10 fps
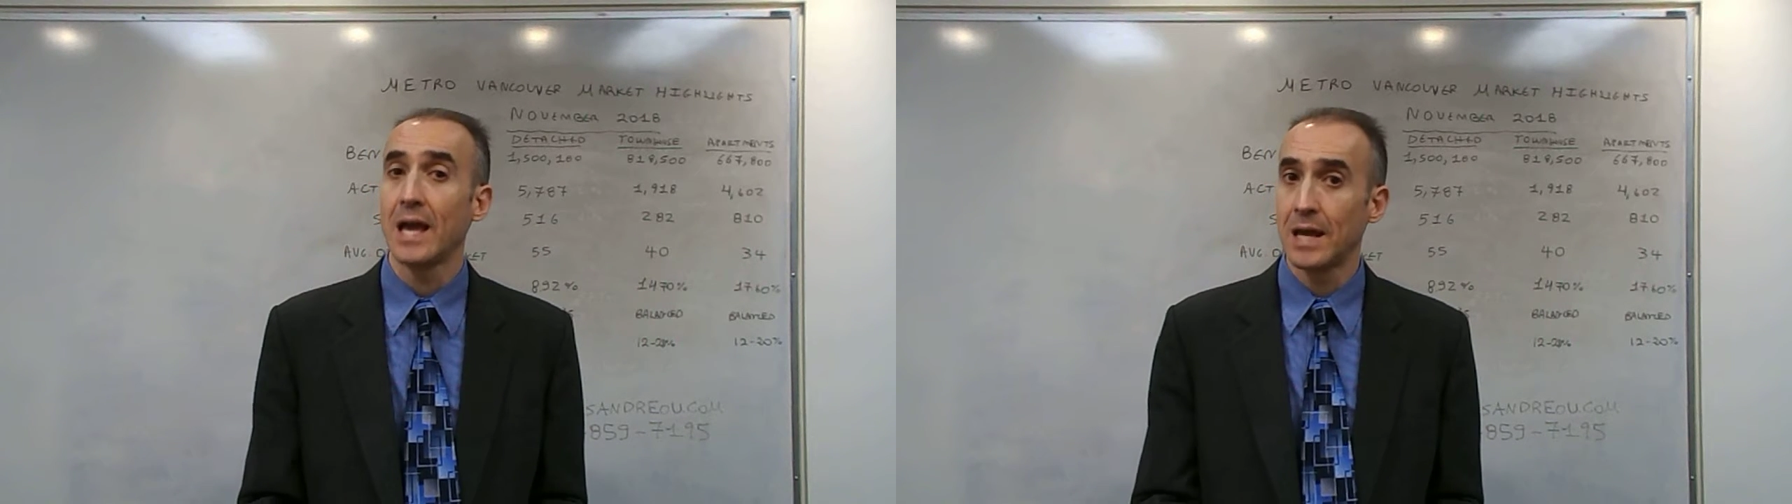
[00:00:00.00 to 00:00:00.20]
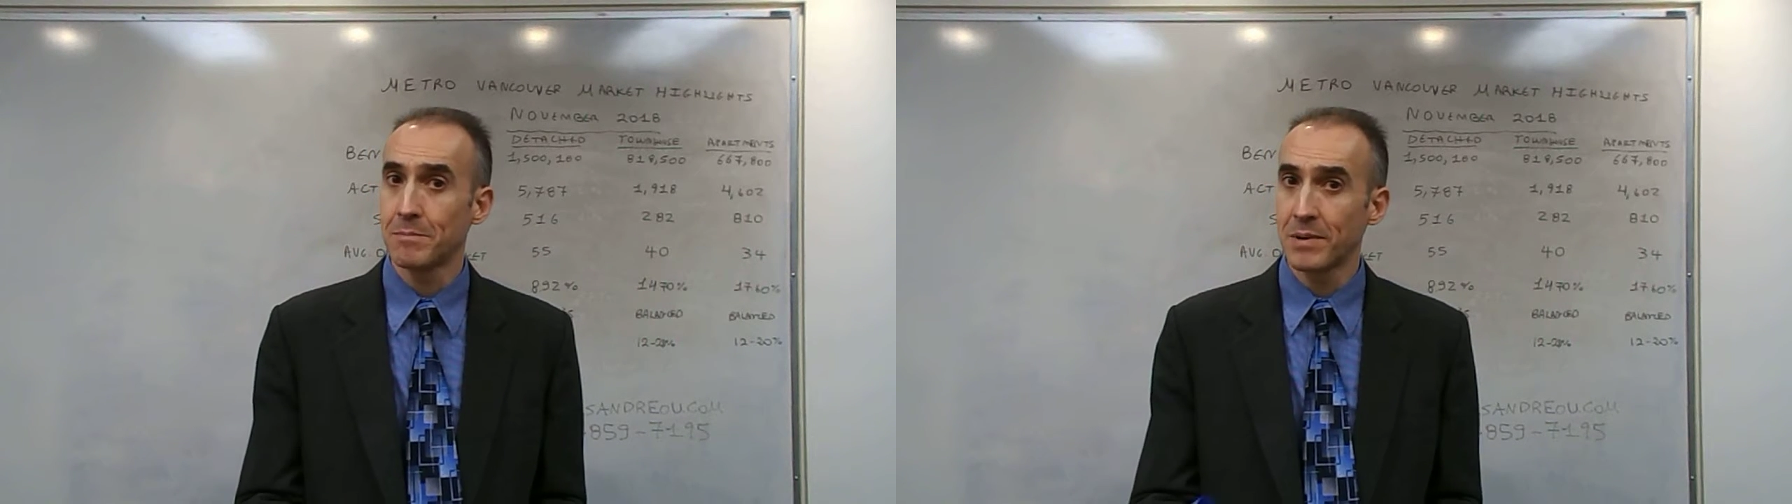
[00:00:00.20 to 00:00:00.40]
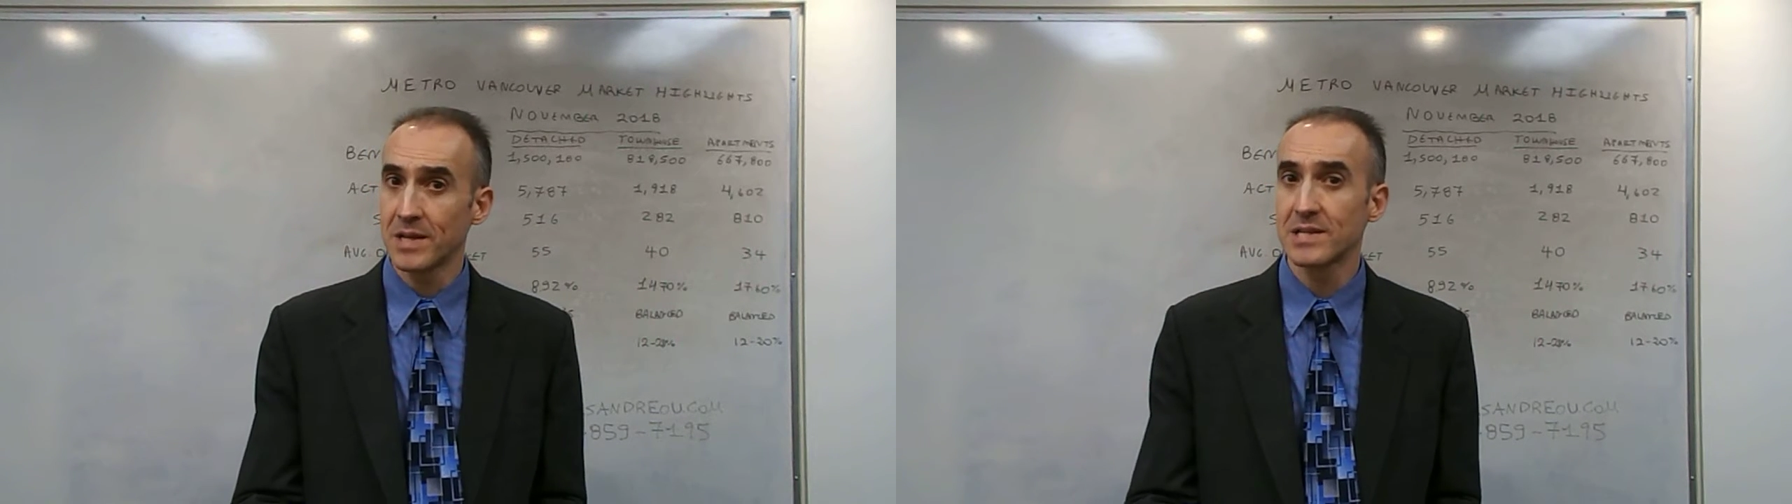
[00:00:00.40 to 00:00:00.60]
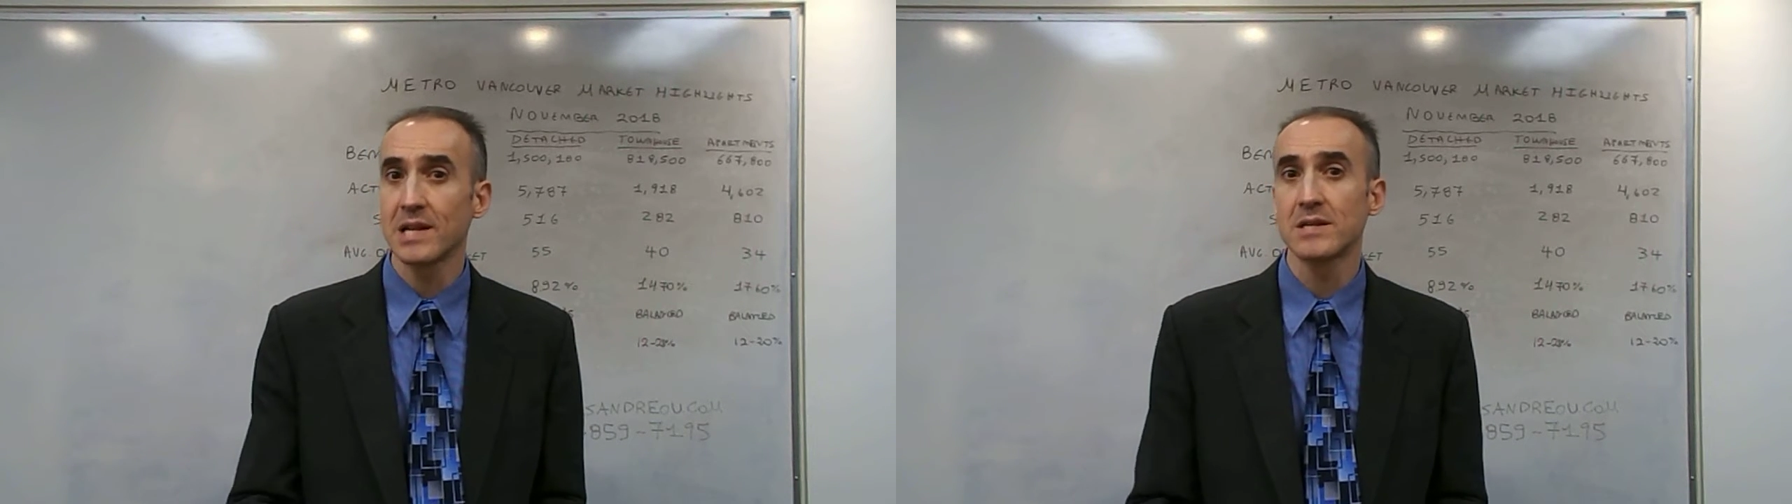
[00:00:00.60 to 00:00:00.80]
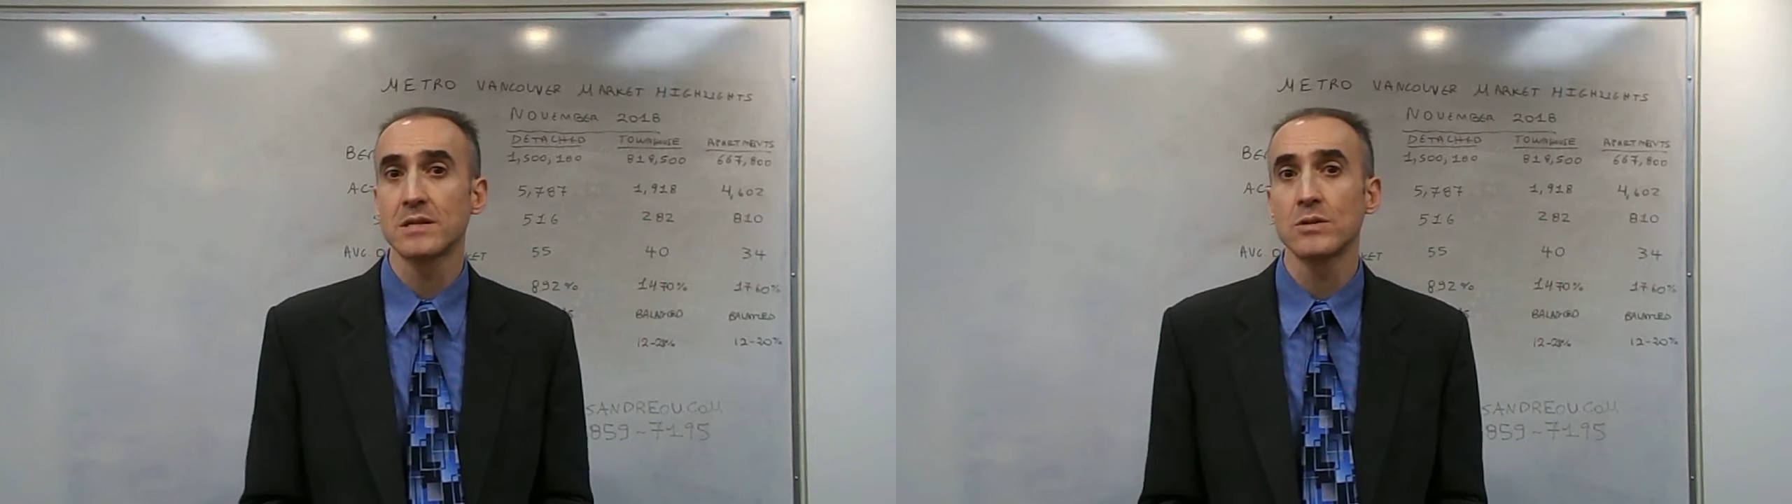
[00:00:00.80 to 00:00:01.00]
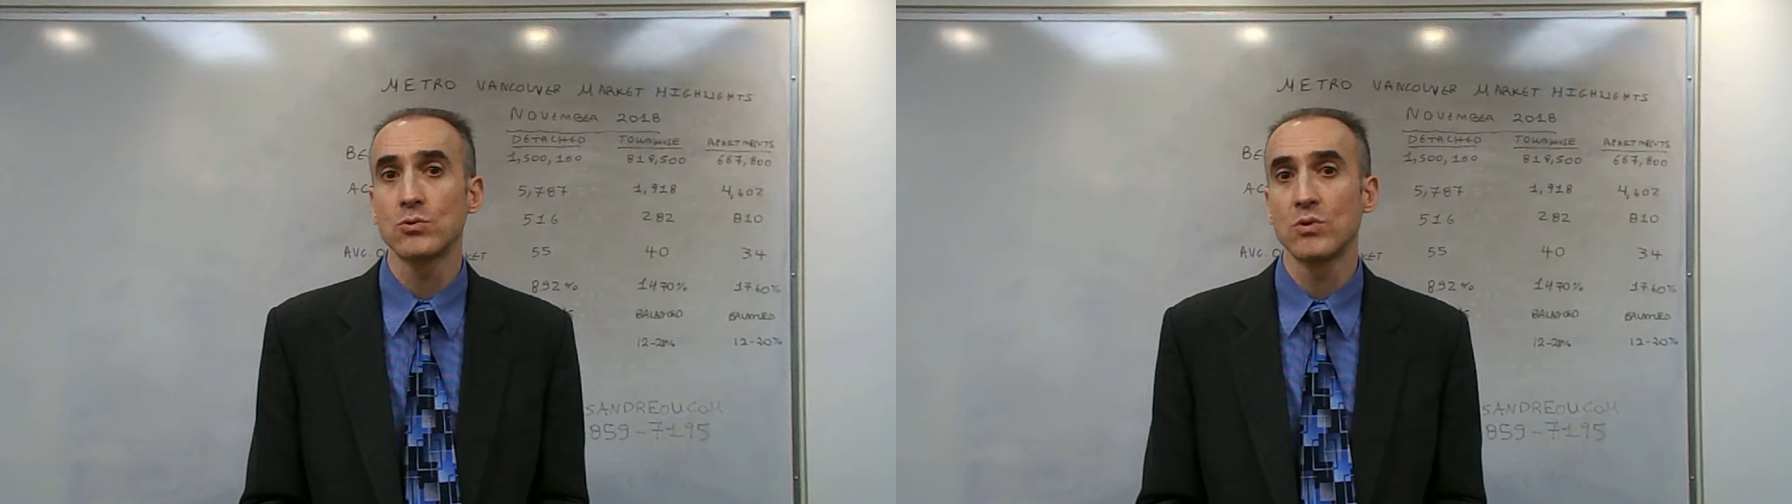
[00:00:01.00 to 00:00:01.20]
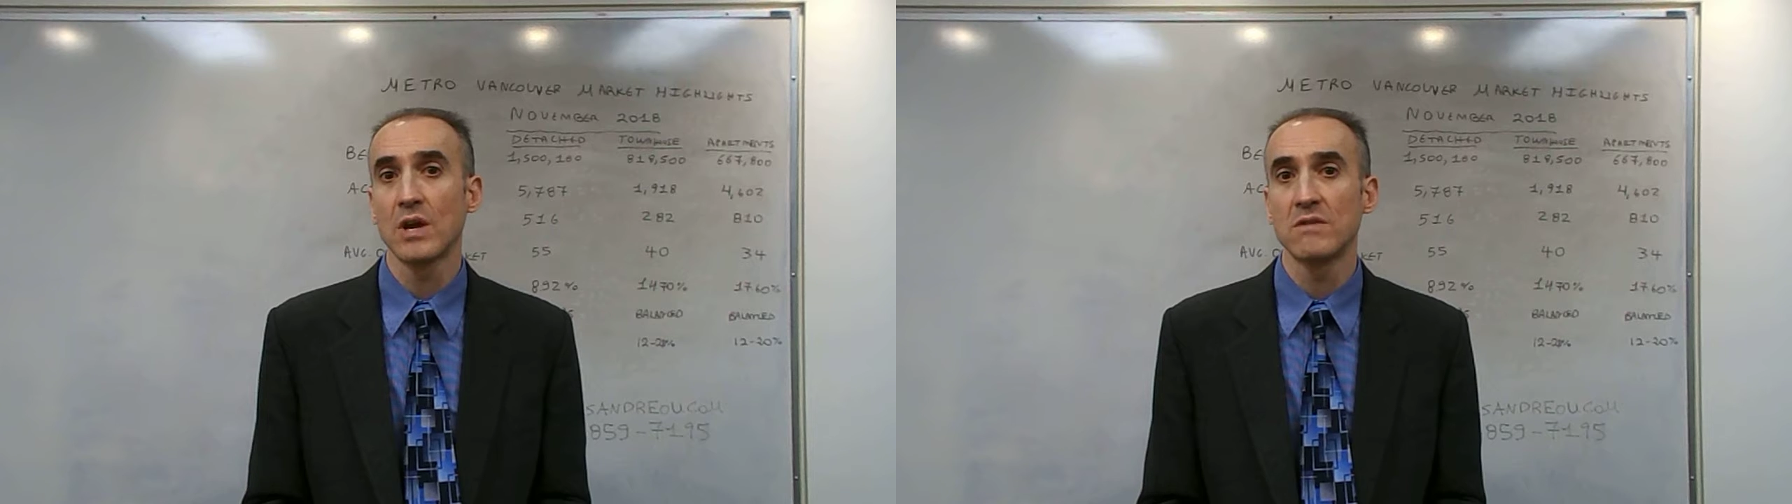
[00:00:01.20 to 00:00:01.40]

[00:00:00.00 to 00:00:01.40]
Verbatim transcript: and please listen to the